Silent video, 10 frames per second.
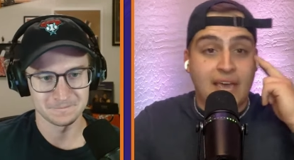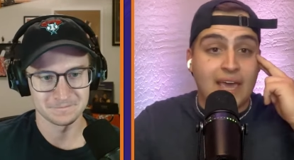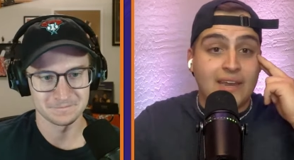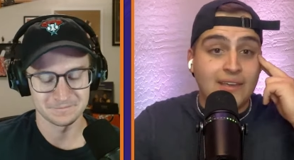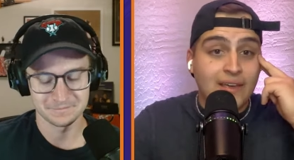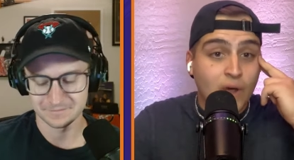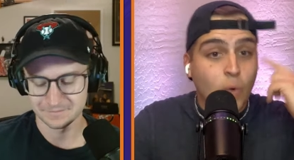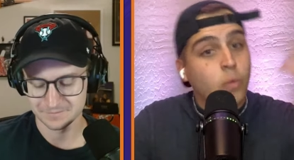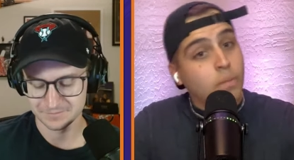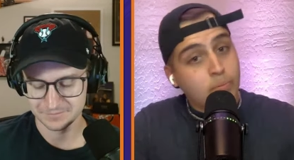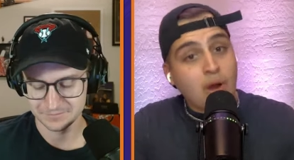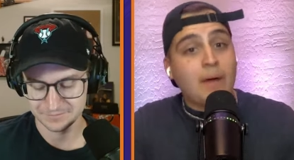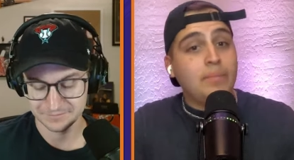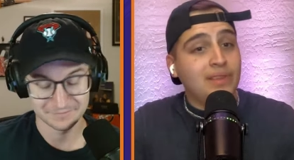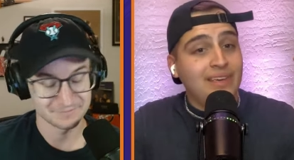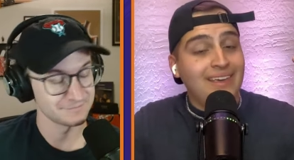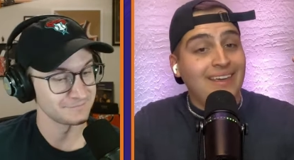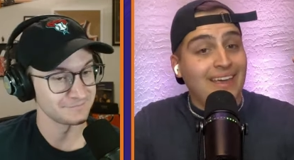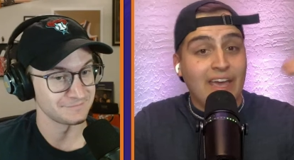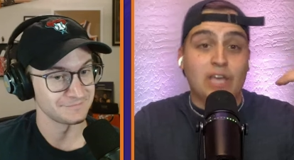Speaker 1: ten, we're
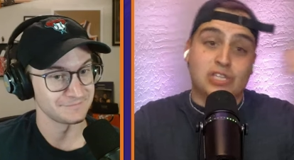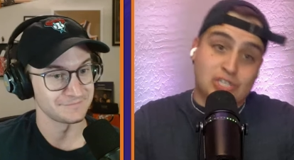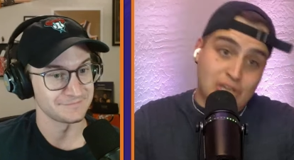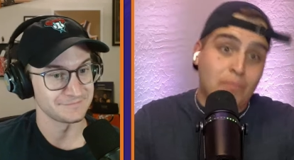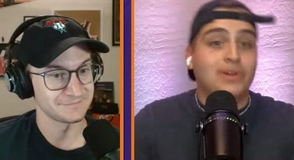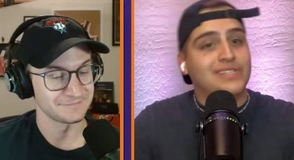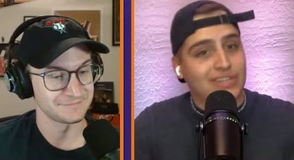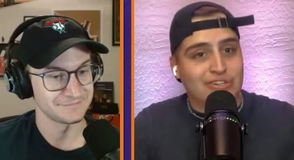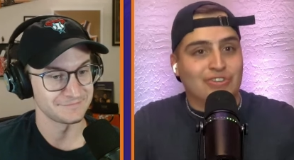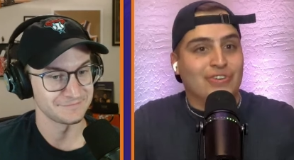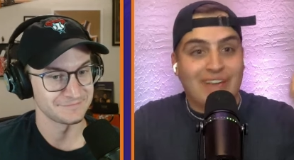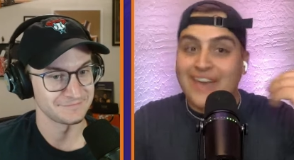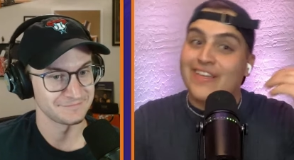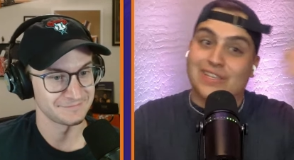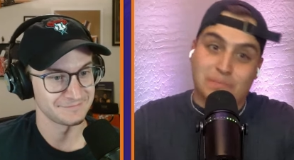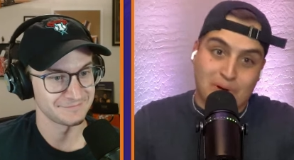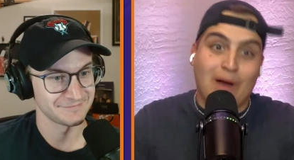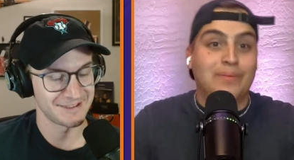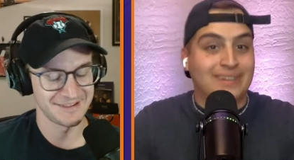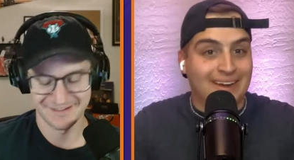probably, someone's injured, and that's
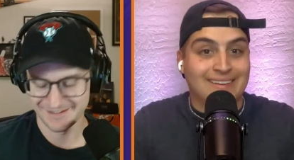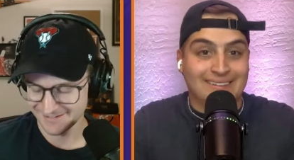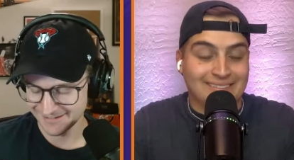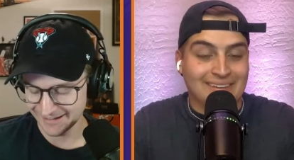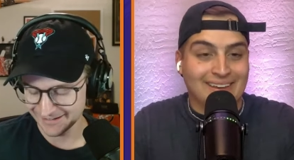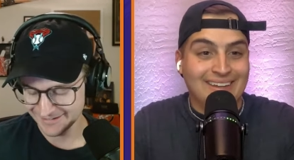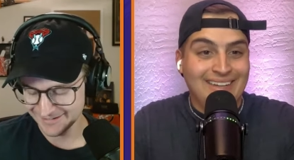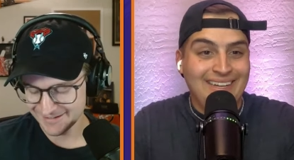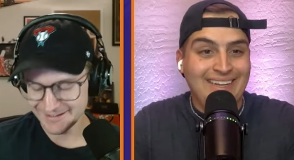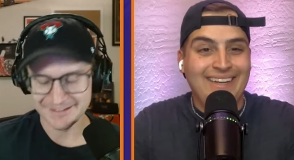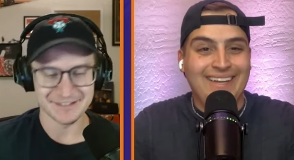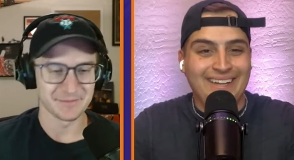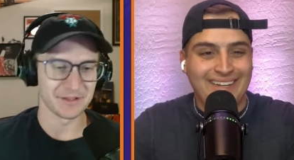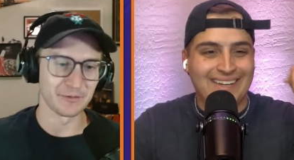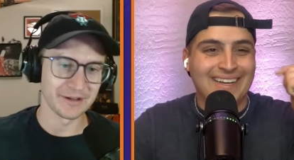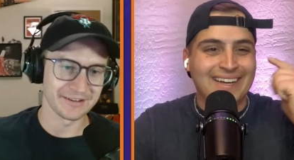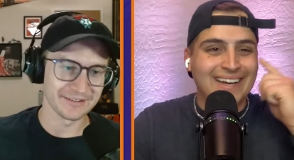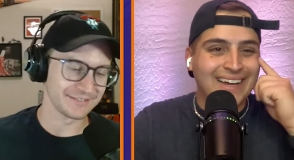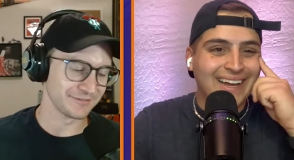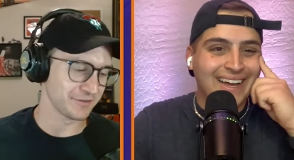probably not a good yeah. thing. Something went
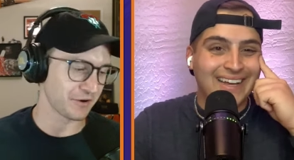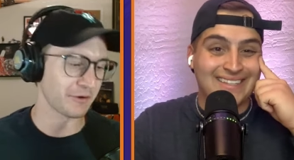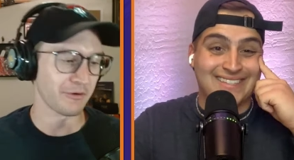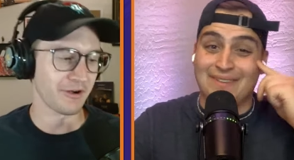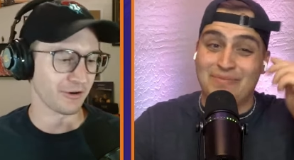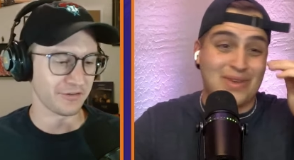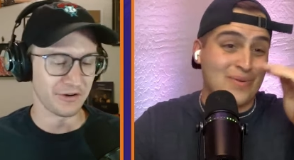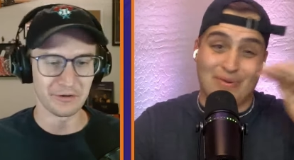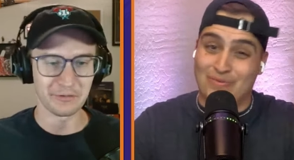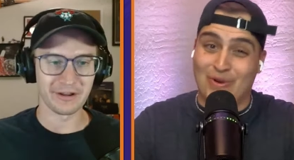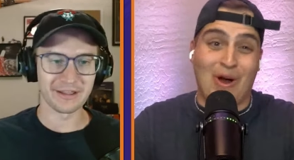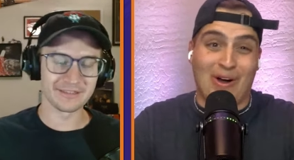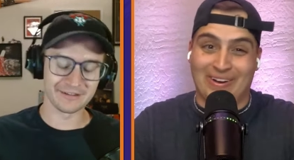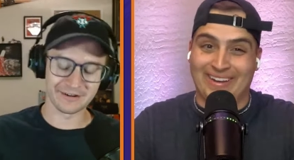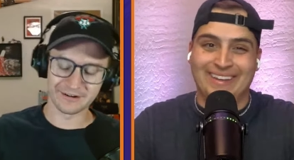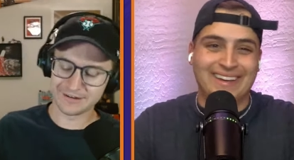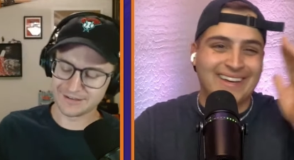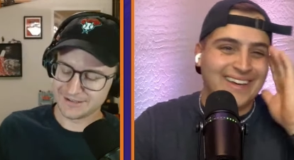
Speaker 2: very wrong or very right wrong. there.